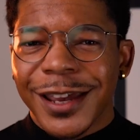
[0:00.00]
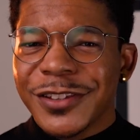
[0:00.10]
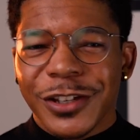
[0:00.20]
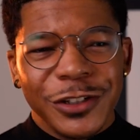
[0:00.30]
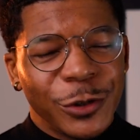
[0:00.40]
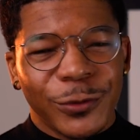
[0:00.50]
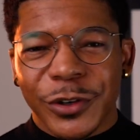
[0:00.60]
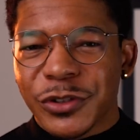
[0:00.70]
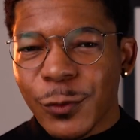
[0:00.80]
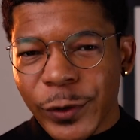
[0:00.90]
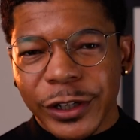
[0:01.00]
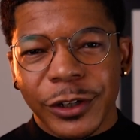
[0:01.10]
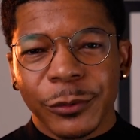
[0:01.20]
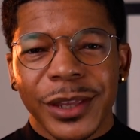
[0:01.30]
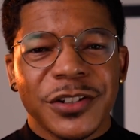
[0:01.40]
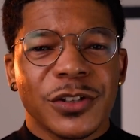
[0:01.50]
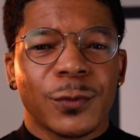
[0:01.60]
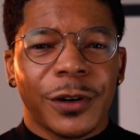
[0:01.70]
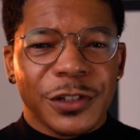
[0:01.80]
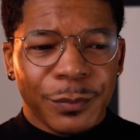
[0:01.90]
It's a universal woody note that just
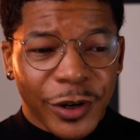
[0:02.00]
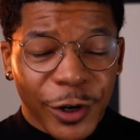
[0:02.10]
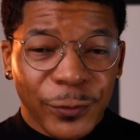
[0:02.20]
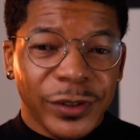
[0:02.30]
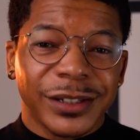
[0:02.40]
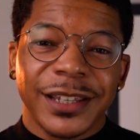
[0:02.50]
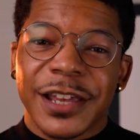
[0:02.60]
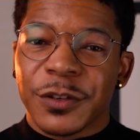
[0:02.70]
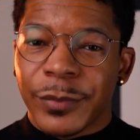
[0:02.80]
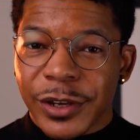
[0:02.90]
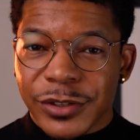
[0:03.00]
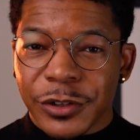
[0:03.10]
works perfectly as a base